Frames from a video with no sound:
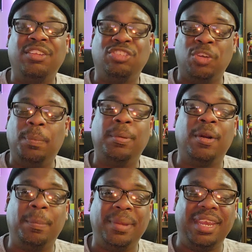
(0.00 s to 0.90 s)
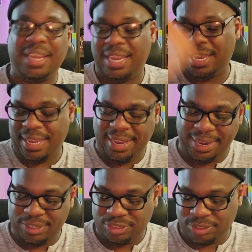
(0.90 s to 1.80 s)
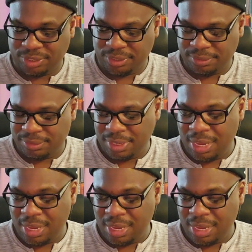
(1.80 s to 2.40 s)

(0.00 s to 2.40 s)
Jupiter being in Cancer.